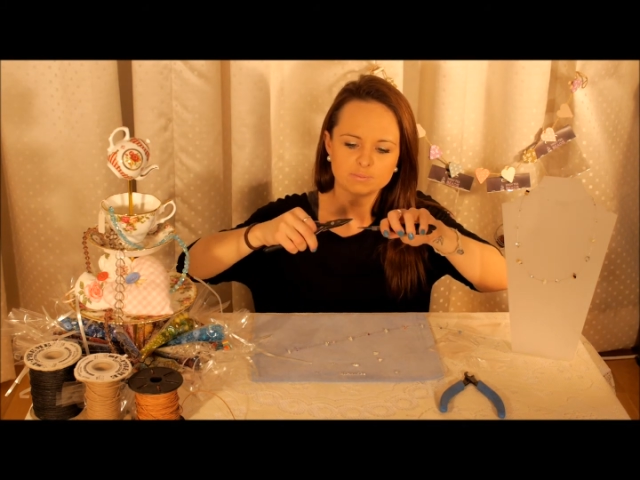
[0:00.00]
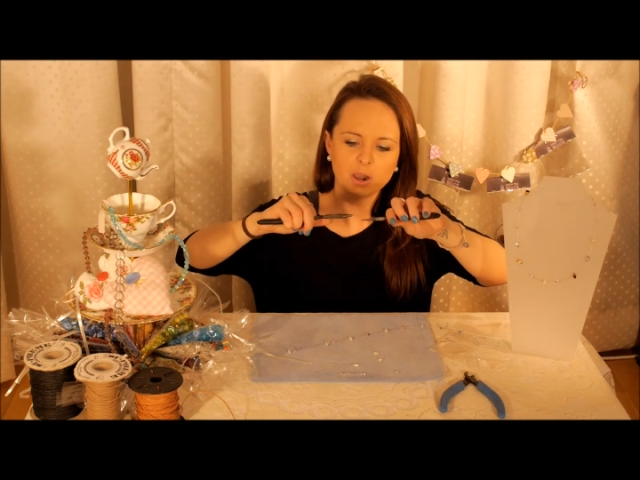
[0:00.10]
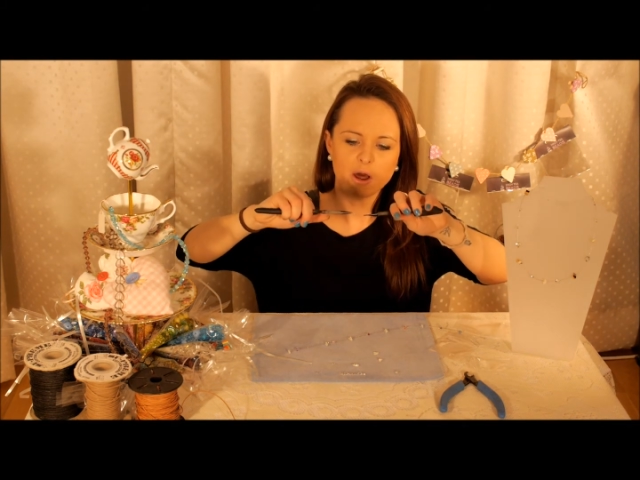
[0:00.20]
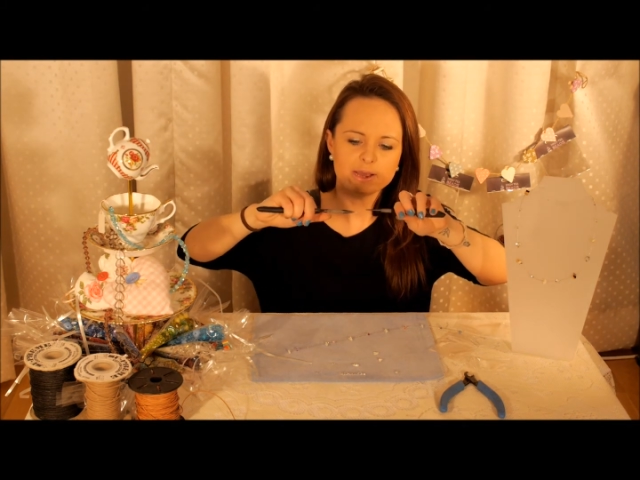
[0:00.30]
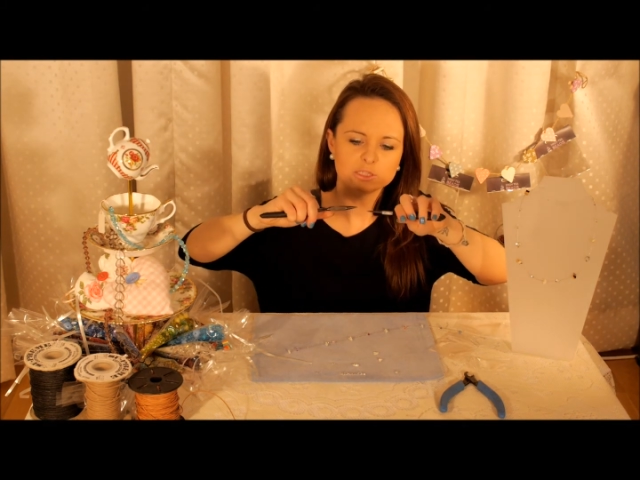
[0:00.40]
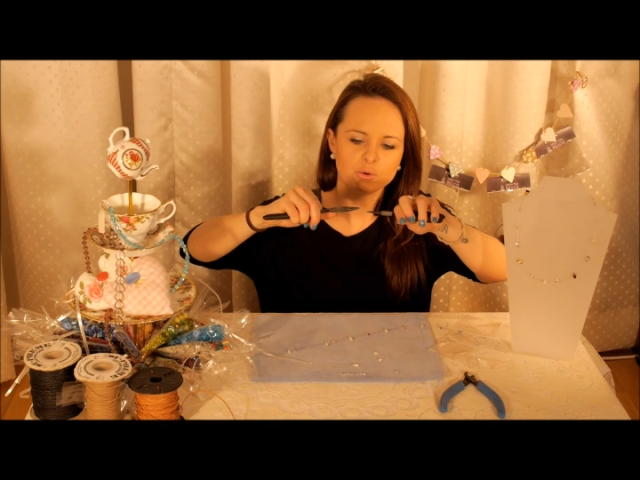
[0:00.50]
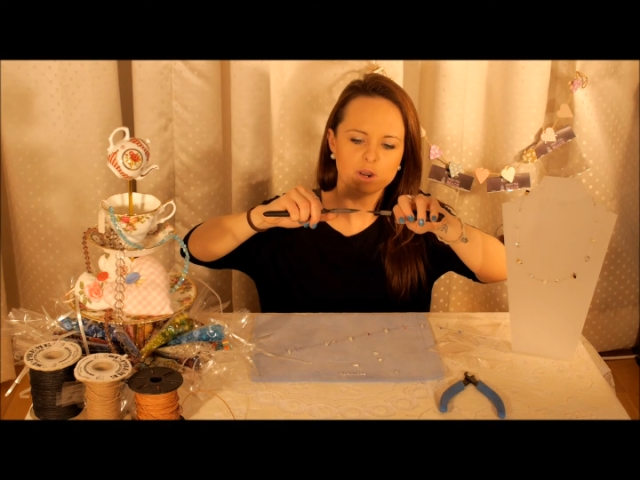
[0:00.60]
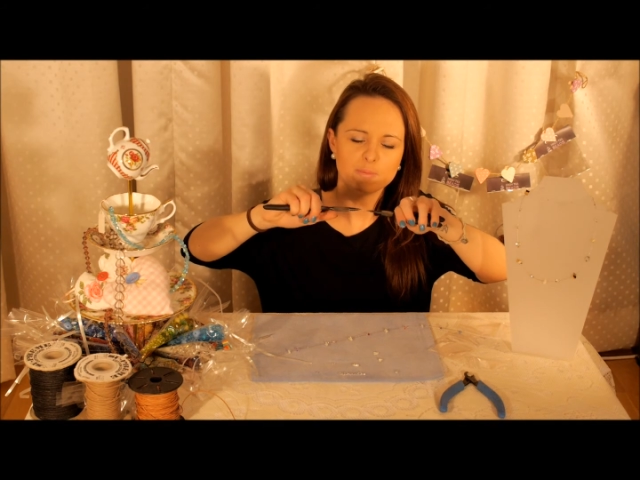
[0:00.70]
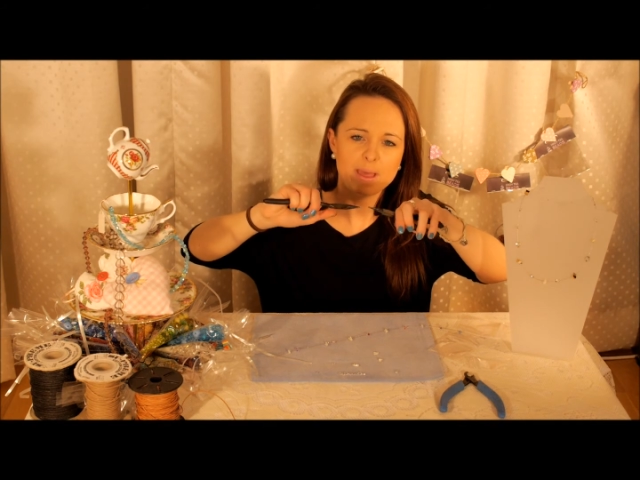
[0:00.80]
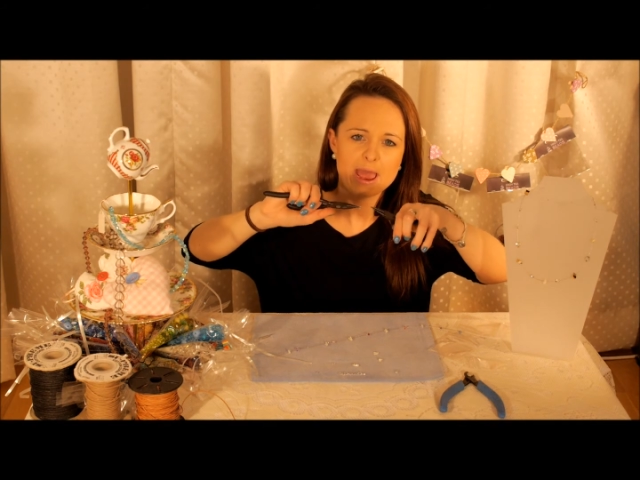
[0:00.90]
pliers or
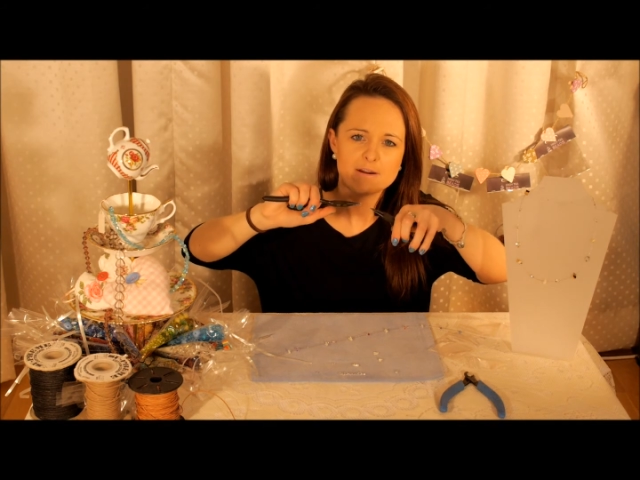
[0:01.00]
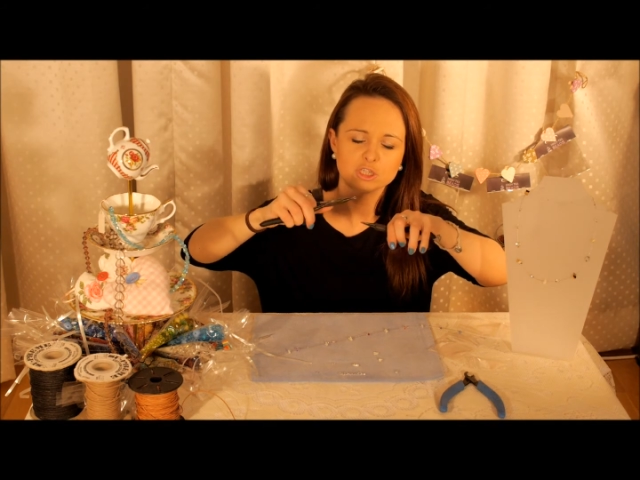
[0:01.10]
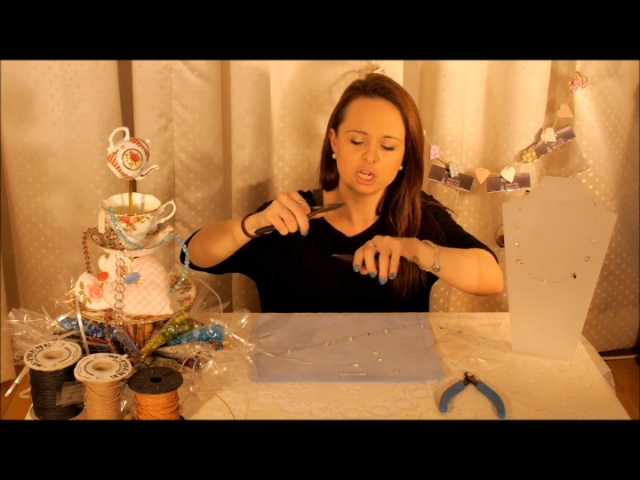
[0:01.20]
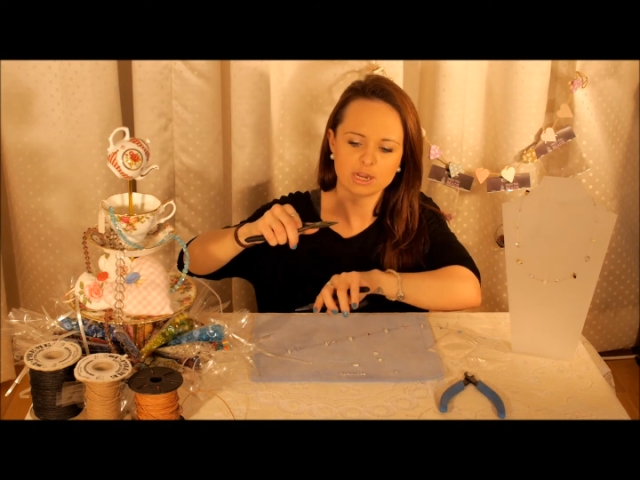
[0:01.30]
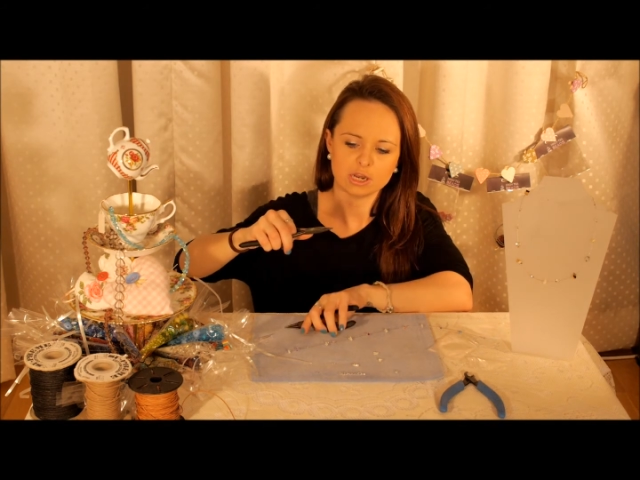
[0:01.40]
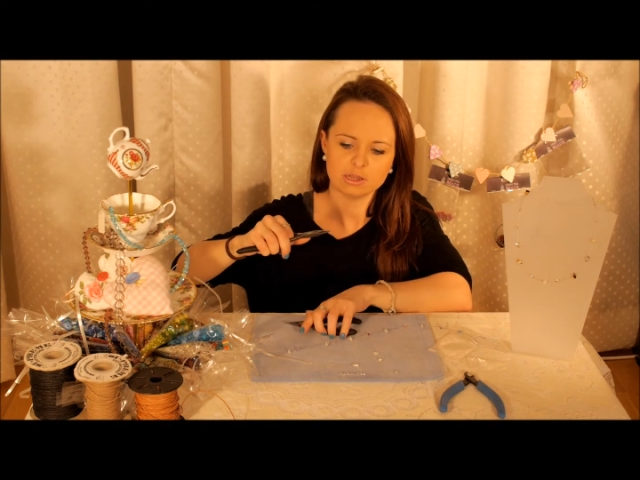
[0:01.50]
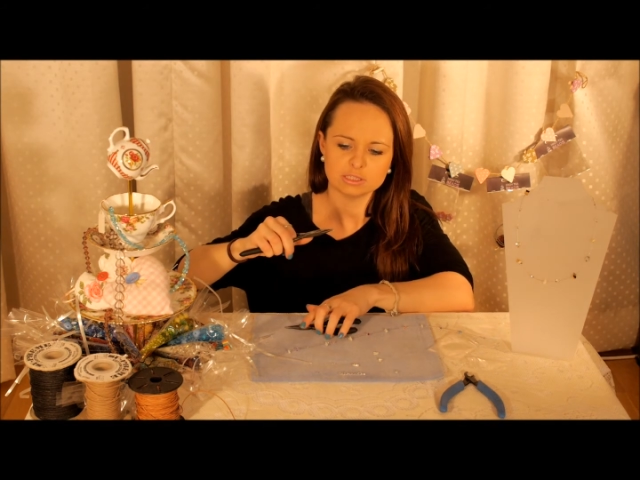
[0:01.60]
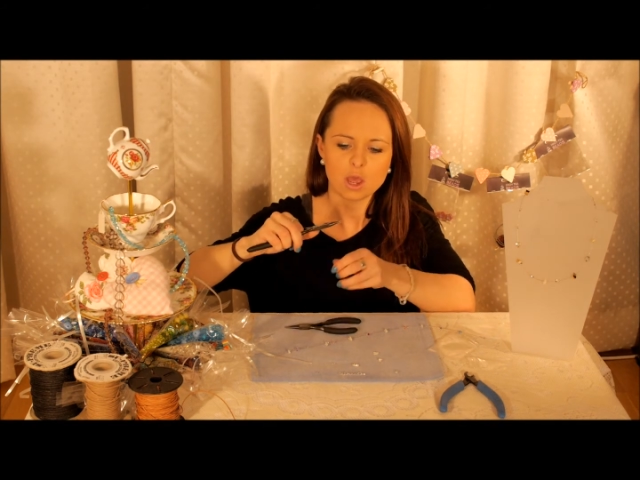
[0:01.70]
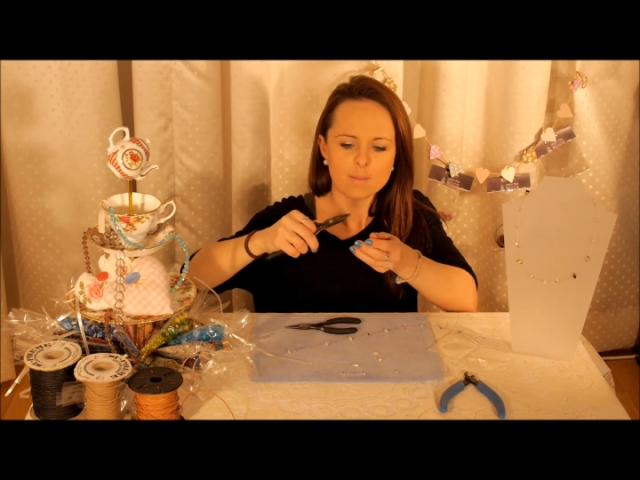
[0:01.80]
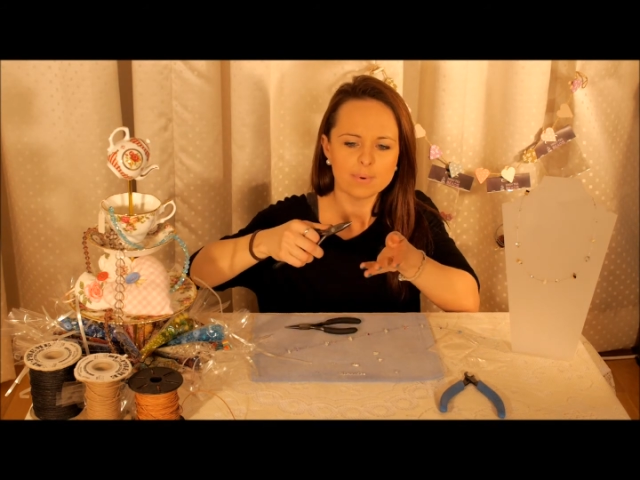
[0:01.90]
another pair of chain nose.